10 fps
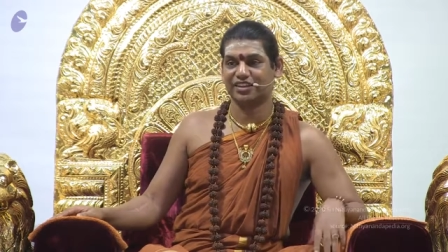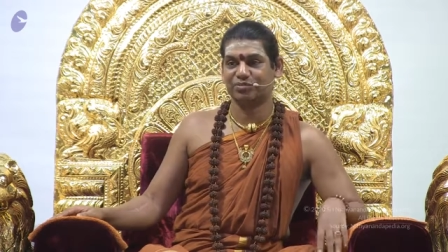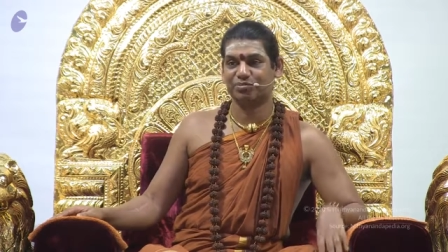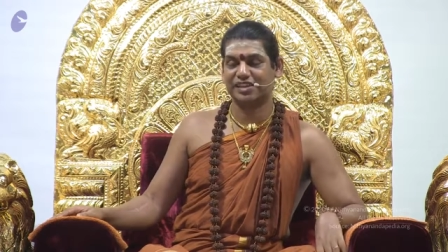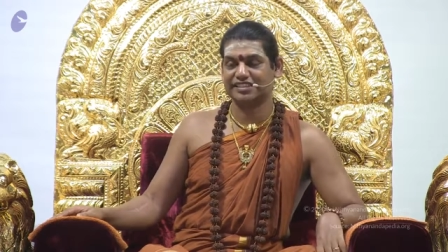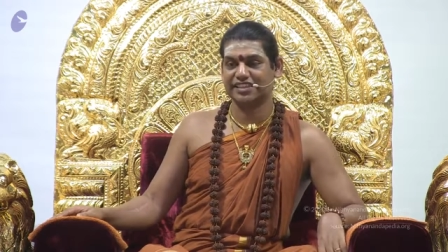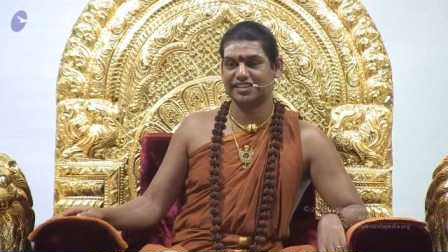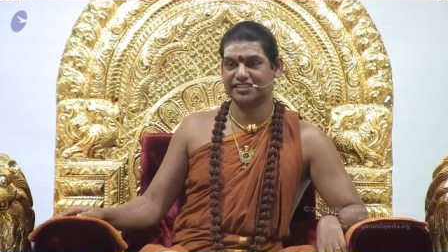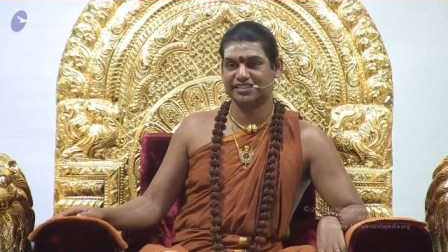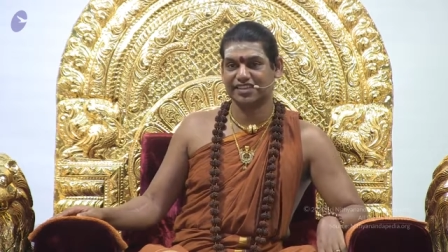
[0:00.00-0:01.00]
Please
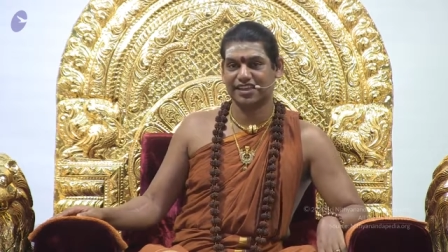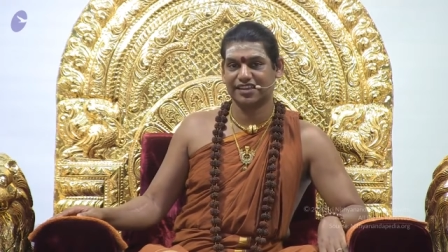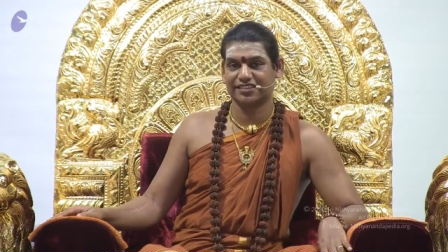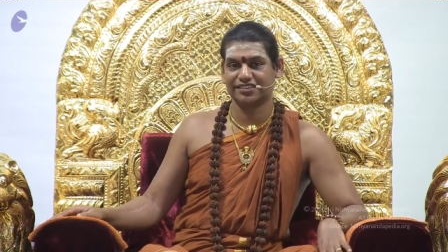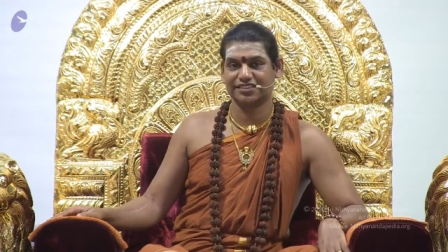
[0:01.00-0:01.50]
understand.